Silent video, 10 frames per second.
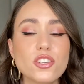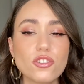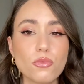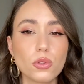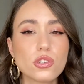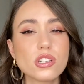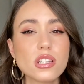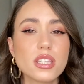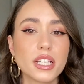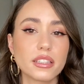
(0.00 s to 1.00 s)
you will
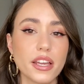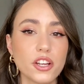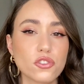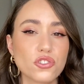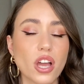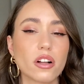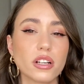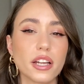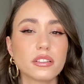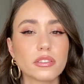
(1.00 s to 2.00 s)
see that the hairstyle
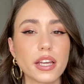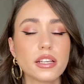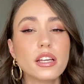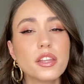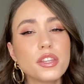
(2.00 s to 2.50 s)
kind of like